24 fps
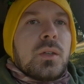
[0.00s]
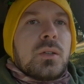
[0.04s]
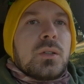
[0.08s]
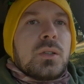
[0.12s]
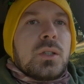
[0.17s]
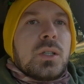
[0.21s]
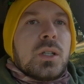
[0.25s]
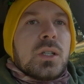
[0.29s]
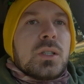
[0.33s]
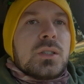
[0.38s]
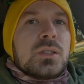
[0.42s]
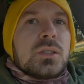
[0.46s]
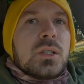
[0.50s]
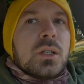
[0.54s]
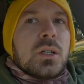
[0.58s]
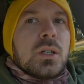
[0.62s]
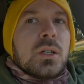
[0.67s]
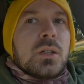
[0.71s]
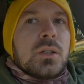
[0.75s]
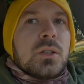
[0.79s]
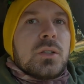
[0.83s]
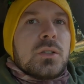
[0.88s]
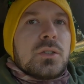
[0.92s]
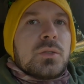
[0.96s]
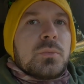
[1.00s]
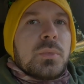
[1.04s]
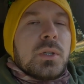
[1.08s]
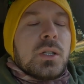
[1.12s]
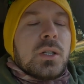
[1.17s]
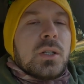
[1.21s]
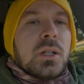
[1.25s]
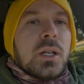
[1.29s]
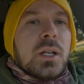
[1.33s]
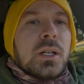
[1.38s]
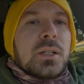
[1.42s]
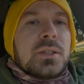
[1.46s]
because there's been
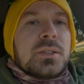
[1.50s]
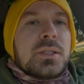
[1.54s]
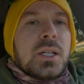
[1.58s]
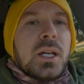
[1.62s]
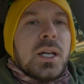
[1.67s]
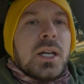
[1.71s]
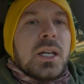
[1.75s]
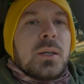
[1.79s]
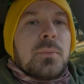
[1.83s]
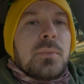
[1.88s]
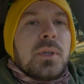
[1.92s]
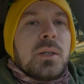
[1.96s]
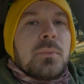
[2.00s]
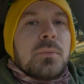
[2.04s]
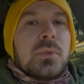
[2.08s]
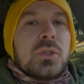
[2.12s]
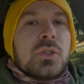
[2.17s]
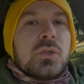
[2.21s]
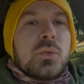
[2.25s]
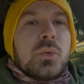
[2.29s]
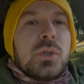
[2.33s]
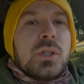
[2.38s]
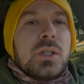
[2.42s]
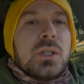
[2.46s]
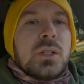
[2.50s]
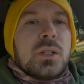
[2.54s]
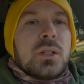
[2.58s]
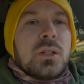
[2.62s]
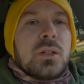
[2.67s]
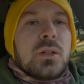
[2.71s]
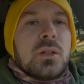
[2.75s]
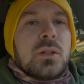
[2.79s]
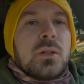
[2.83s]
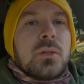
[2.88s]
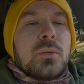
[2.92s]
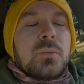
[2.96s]
a lot of time in between.
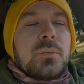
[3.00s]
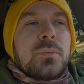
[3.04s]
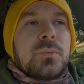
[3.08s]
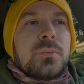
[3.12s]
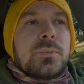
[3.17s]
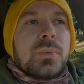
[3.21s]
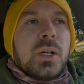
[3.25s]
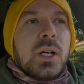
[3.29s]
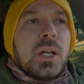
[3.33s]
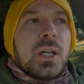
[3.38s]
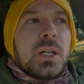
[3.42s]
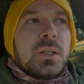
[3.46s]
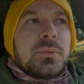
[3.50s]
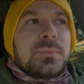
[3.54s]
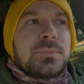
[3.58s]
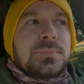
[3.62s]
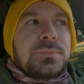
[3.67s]
But